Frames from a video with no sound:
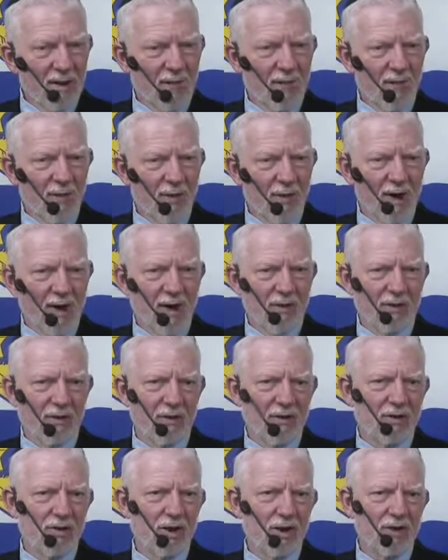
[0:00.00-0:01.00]
for having
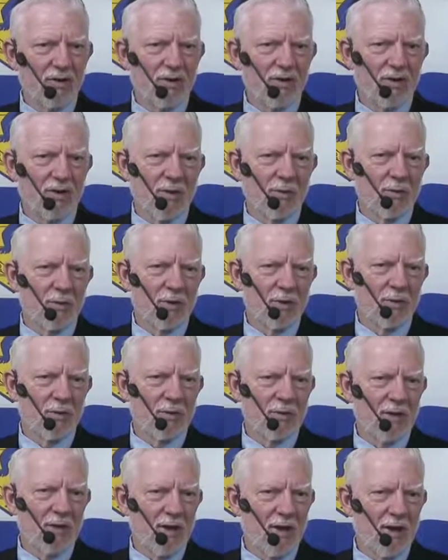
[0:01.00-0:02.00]
touched someone who
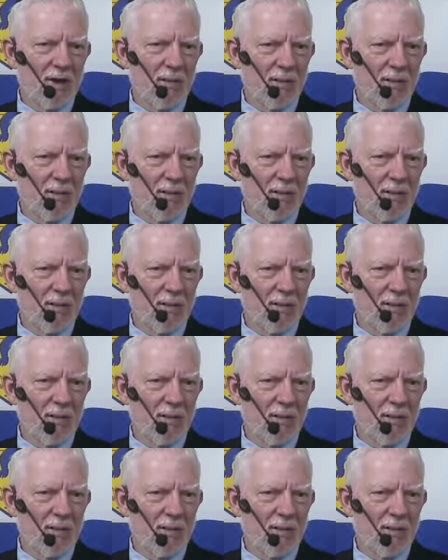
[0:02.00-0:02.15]
was clean